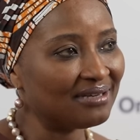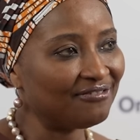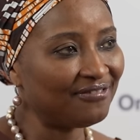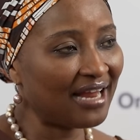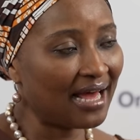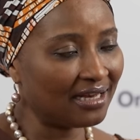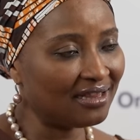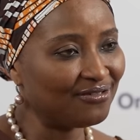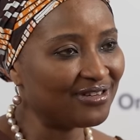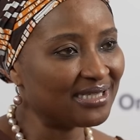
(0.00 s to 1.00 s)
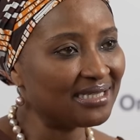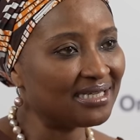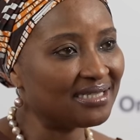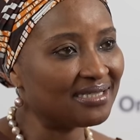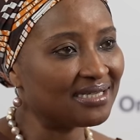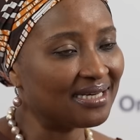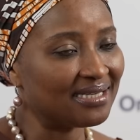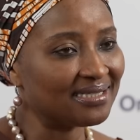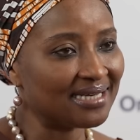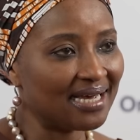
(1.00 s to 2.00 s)
FLAC, the First Ladies
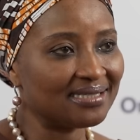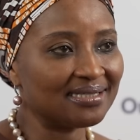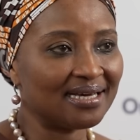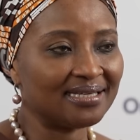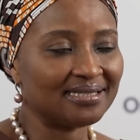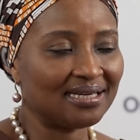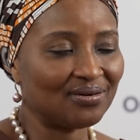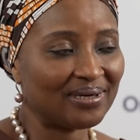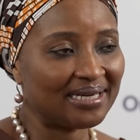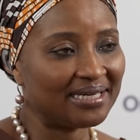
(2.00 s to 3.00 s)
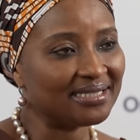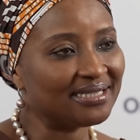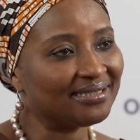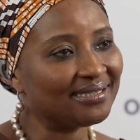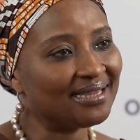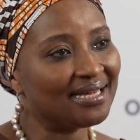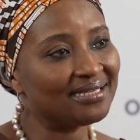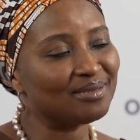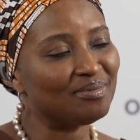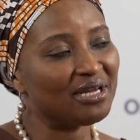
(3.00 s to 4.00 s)
Against Cancer, is an organization that
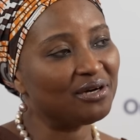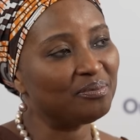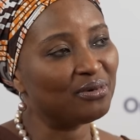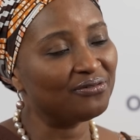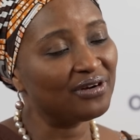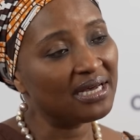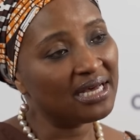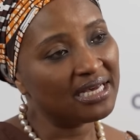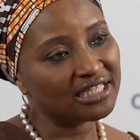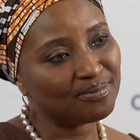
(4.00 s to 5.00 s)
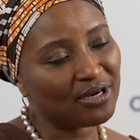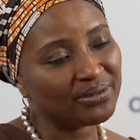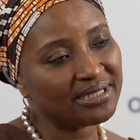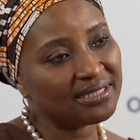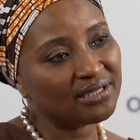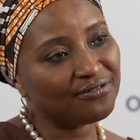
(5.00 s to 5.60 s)
is made up of spouses